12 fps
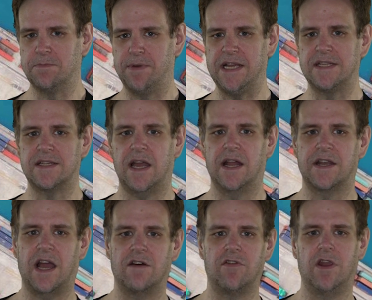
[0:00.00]
of beast and
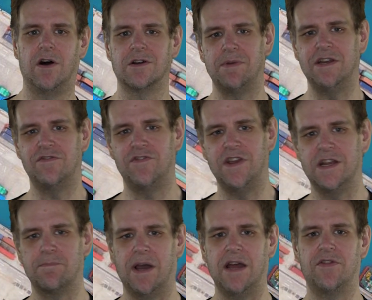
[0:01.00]
have long been
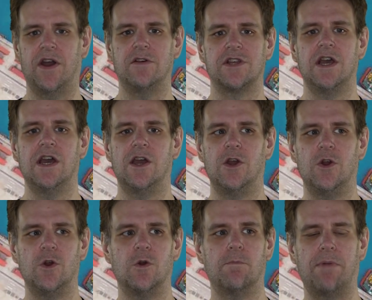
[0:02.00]
feared by those
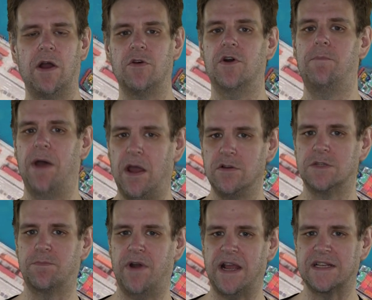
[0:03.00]
who both oppose
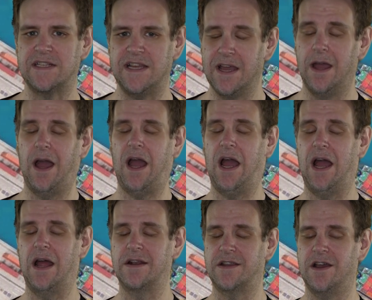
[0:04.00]
Brexit
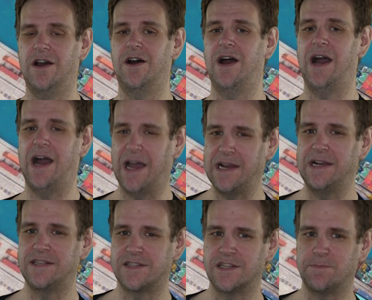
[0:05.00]
and are highly
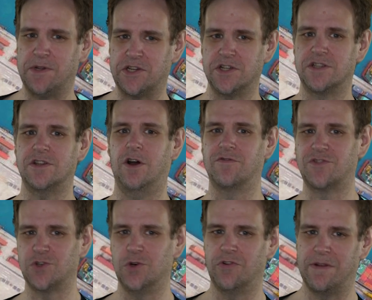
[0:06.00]
suspicious of
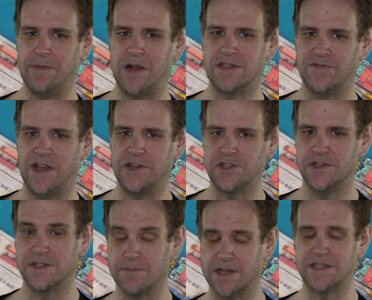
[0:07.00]
Tory
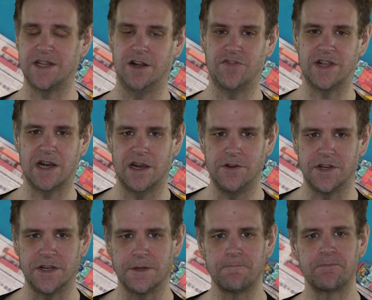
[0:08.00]
motivations, myself
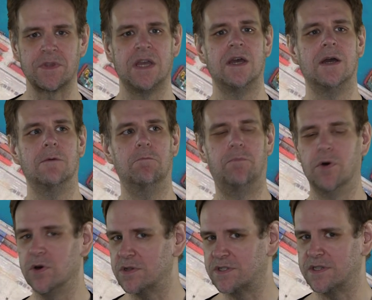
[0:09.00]
included.
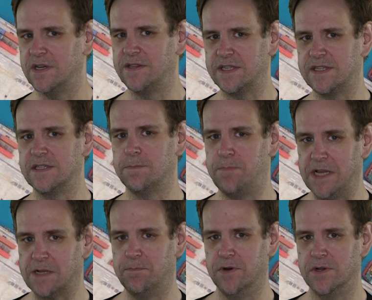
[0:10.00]
But, and this is a
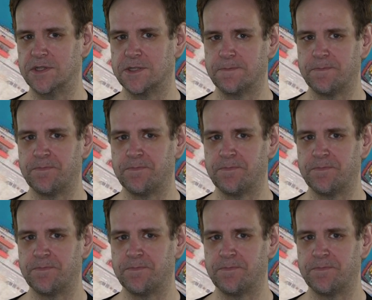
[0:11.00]
big but,